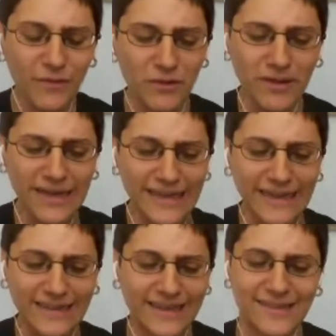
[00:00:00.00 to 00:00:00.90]
well,
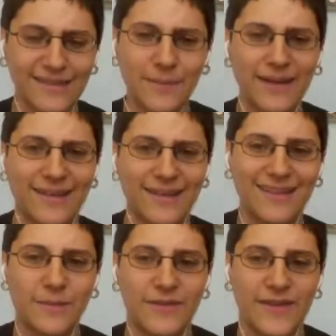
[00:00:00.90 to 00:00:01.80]
really, like, does it make
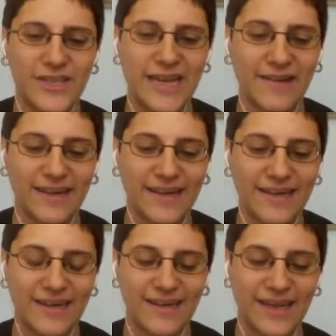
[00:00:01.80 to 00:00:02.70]
sense to be
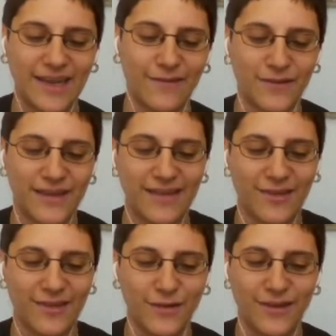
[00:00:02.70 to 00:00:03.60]
vegetarian? You know, like if you're
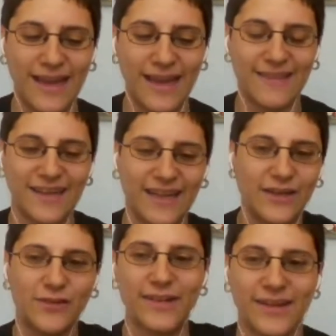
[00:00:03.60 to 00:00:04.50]
then sort of saying that you know,
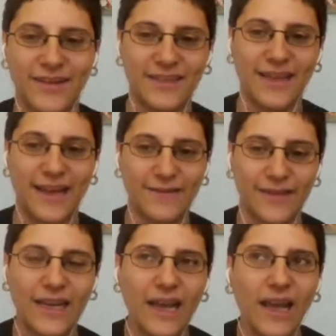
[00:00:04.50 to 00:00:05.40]
like trees aren't alive,
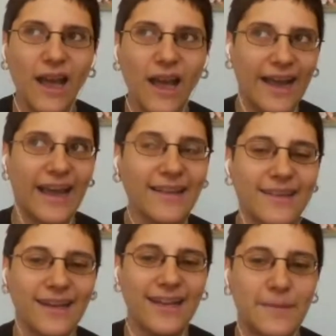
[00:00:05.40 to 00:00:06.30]
and I
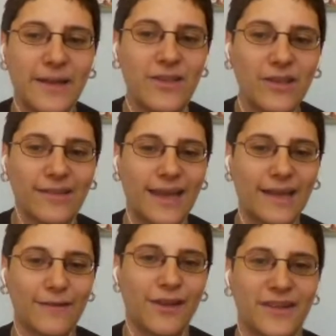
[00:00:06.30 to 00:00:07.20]
hadn't seen any pictures
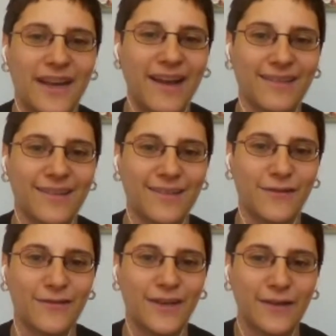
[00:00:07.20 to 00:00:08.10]
then of slaughterhouses
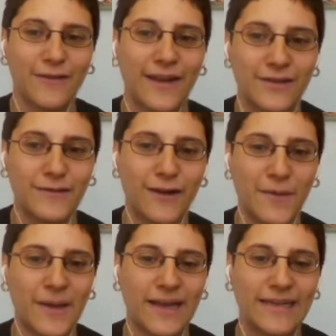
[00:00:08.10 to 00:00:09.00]
or you know like factory
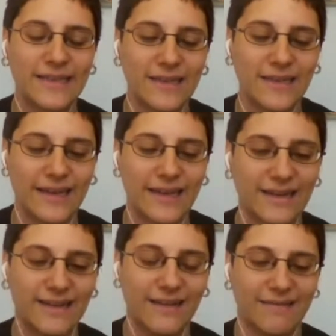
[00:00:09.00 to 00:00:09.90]
farming. I didn't
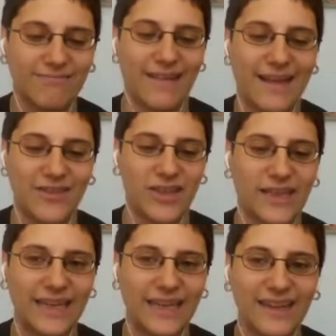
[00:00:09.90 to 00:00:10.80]
like
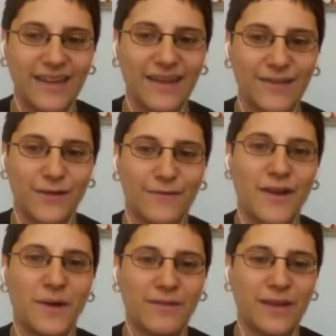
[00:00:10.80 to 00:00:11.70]
actually sort of
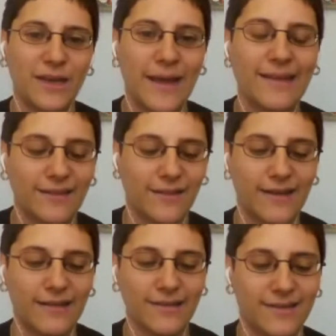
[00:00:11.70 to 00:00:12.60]
know what it really meant, so
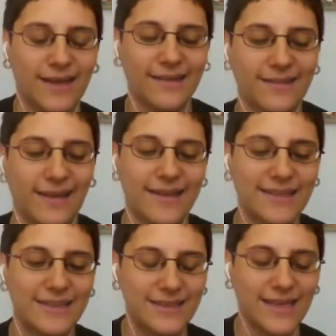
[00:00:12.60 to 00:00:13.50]
I I
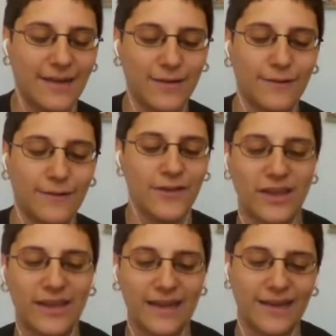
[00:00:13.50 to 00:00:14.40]
decided that I would
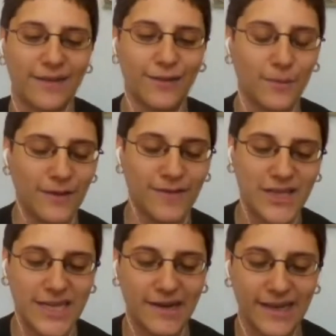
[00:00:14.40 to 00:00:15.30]
officially kind of stop being
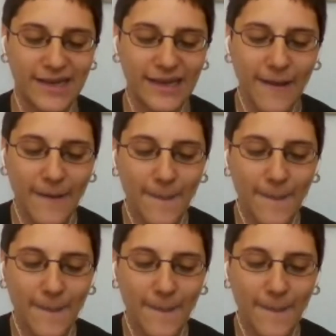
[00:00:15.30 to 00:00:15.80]
vegetarian.